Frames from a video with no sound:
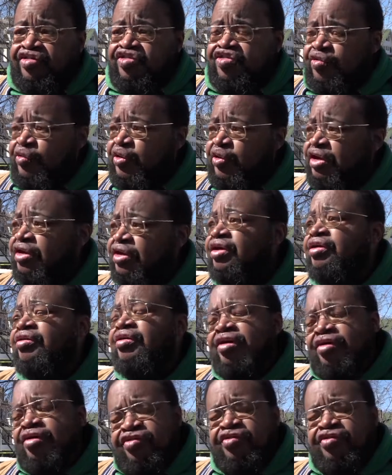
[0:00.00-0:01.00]
street.
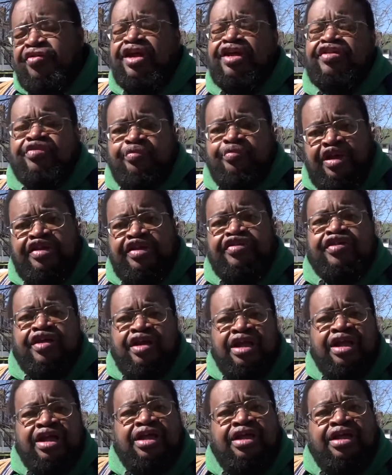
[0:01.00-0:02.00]
So that's
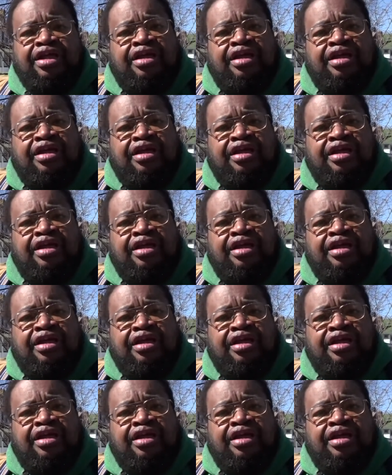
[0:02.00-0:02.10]
basically,